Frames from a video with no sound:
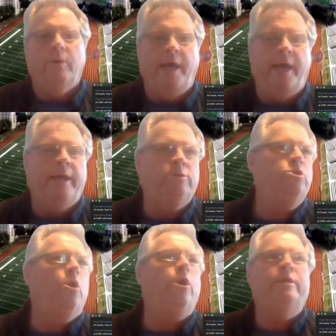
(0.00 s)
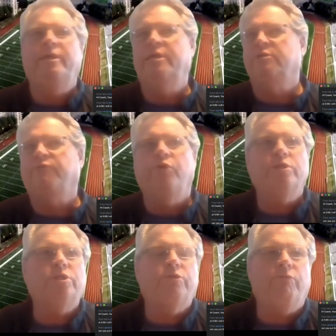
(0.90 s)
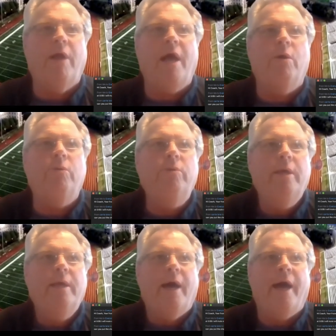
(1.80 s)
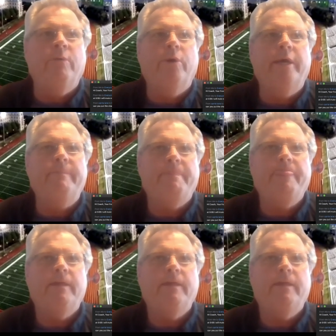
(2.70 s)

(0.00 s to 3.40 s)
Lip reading: And Jordan, his first throw, I went,